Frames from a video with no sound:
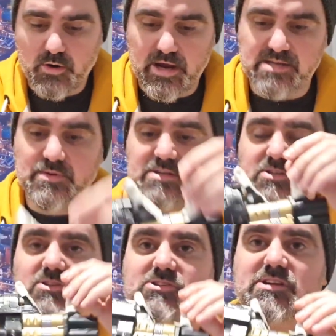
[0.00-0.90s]
Okay, so as
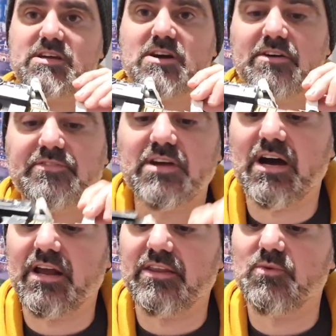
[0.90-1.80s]
you can see, I've
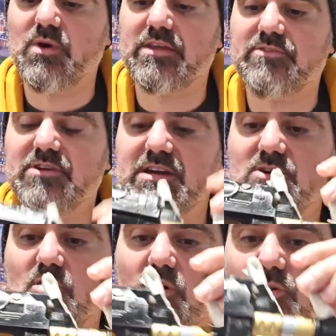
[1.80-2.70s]
done the
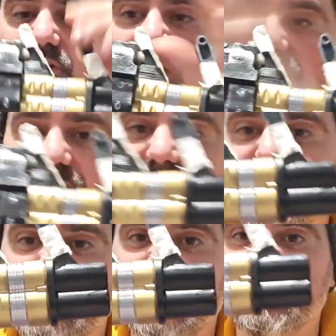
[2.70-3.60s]
weathering on
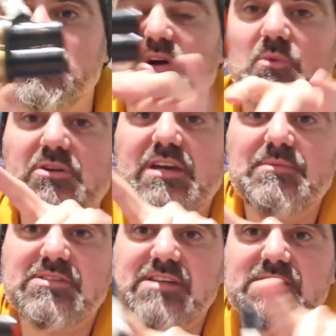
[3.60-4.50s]
this section. I want to
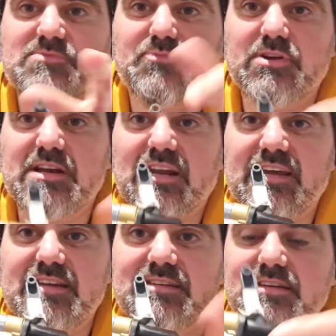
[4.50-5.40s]
keep this section pretty
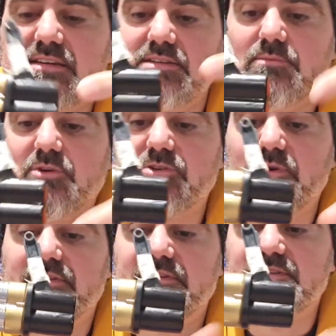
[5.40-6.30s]
clean, so I'm not going to do
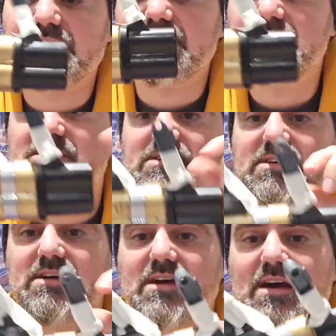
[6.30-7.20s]
anything to these,
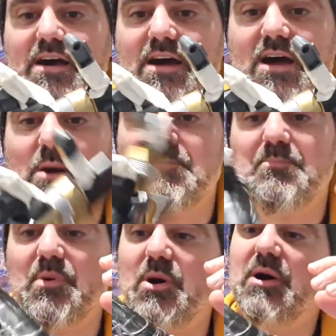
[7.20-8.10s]

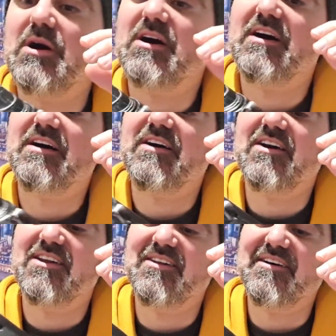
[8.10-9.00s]
but
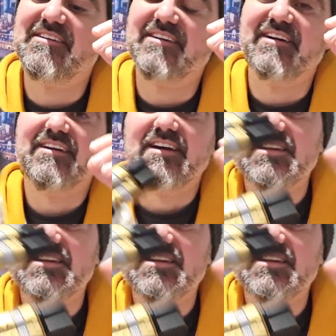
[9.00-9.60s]
I like it.